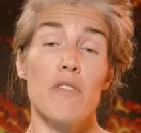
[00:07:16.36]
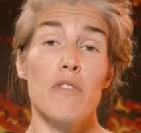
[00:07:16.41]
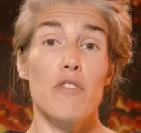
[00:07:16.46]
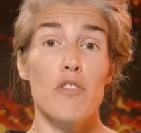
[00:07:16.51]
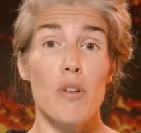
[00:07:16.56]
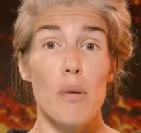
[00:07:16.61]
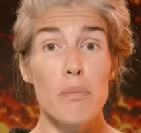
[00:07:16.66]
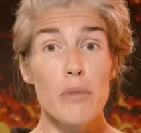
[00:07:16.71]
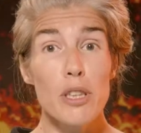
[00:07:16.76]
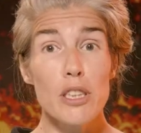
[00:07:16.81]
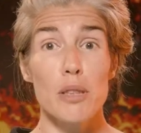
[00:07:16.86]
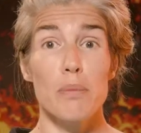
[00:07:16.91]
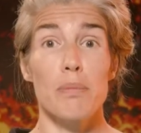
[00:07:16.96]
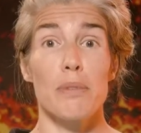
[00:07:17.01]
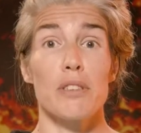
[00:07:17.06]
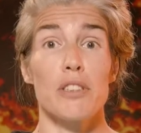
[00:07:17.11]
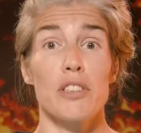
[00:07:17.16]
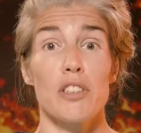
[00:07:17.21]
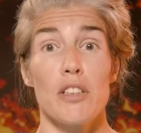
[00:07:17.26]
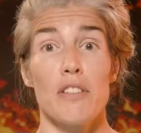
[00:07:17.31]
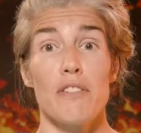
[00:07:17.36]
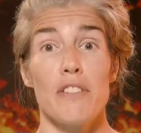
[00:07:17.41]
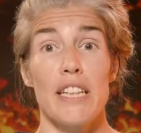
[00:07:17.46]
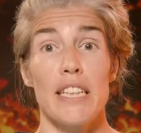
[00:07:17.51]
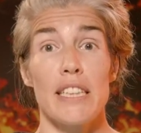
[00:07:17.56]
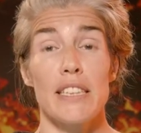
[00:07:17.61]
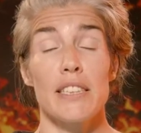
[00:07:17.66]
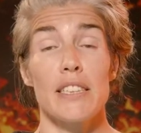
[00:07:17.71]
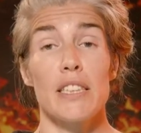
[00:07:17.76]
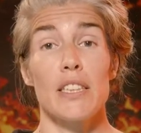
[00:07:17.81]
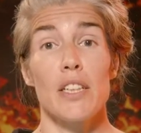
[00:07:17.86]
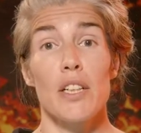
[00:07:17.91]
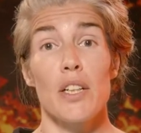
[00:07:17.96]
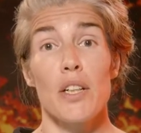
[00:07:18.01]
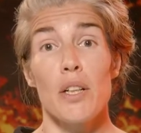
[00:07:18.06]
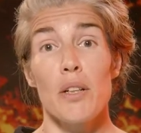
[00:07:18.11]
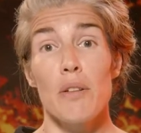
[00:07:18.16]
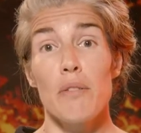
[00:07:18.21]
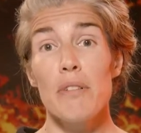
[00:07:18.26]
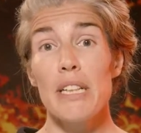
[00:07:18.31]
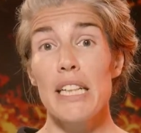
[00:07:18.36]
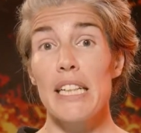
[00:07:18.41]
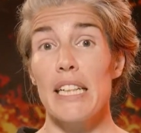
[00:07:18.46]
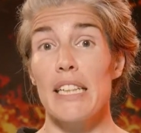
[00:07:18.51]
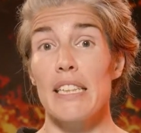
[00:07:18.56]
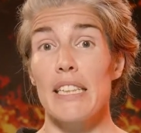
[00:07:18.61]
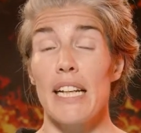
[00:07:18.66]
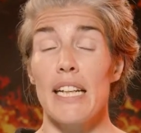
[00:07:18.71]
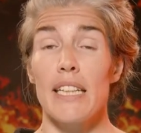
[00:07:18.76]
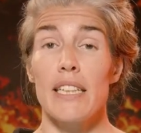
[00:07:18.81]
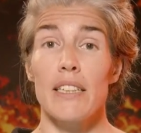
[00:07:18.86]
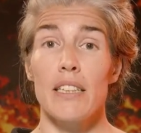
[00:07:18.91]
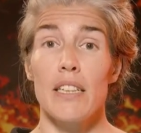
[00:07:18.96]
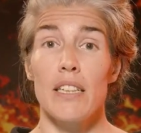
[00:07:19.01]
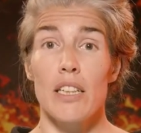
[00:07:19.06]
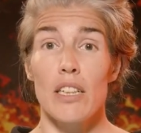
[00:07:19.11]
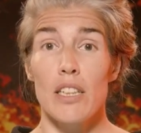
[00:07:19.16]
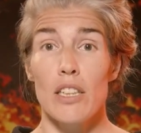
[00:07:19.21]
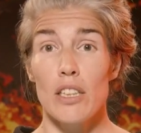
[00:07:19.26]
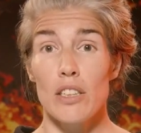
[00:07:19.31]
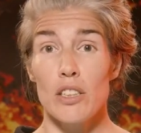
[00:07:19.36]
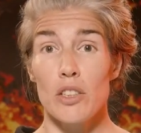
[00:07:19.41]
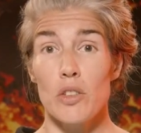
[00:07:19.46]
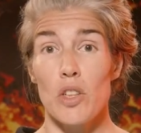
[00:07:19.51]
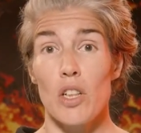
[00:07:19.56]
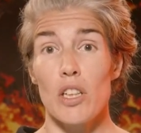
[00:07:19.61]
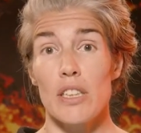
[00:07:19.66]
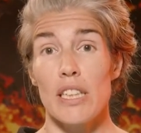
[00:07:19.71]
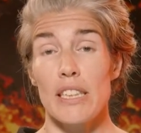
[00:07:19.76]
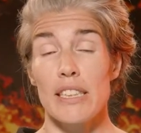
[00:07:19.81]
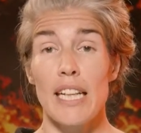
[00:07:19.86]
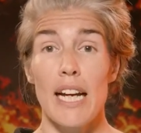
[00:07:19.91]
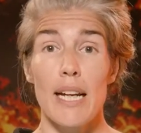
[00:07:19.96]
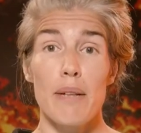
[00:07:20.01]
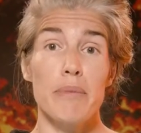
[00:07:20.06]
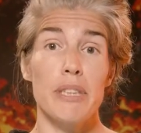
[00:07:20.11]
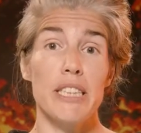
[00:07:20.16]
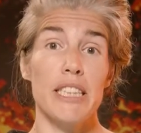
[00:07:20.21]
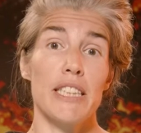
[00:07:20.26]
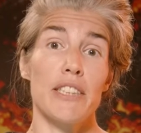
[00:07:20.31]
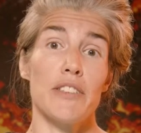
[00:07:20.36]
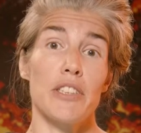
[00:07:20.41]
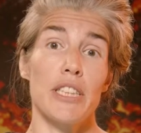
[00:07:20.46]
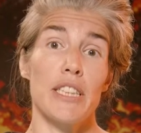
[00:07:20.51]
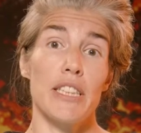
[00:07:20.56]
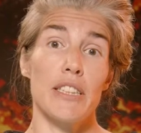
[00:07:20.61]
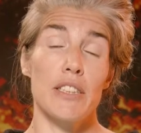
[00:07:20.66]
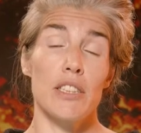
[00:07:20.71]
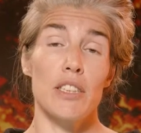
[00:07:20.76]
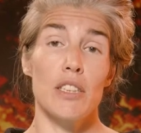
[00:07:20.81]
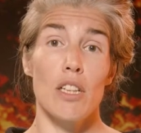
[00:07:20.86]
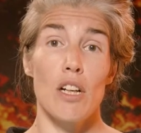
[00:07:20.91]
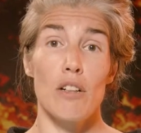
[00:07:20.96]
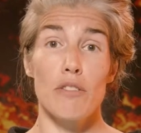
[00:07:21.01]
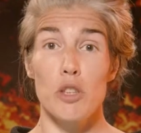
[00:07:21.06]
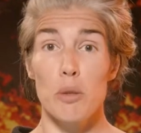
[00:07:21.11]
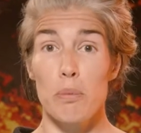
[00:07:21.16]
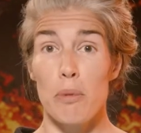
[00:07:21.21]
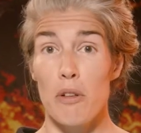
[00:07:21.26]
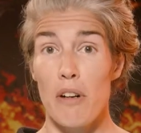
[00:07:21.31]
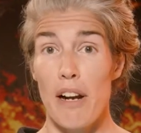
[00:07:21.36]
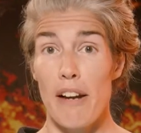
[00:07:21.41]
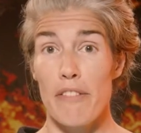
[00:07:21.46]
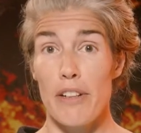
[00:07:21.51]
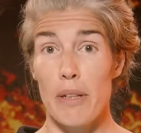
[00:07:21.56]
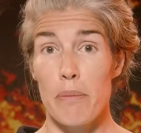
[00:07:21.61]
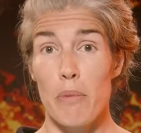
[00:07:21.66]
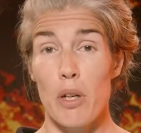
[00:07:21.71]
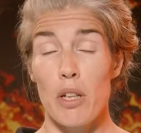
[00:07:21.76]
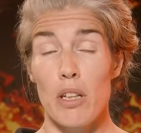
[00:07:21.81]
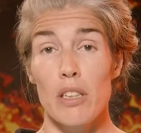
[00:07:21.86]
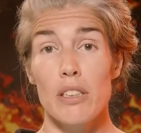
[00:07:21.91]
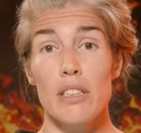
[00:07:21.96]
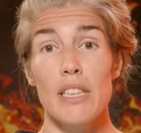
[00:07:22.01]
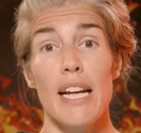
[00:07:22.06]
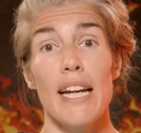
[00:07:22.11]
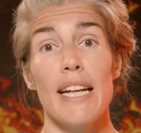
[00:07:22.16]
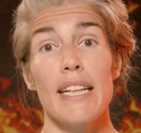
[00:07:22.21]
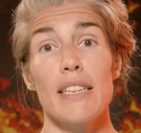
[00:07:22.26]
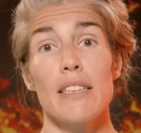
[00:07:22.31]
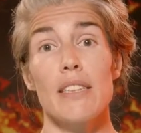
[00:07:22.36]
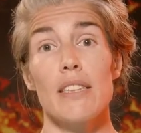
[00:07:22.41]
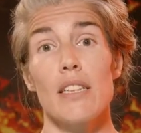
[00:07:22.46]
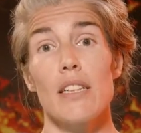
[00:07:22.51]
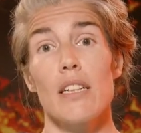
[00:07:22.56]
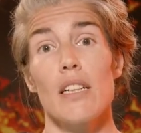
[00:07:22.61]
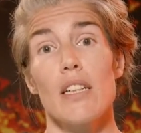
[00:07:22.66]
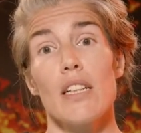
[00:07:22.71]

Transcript: from multiple surveys, we can then construct a time series of topographic models and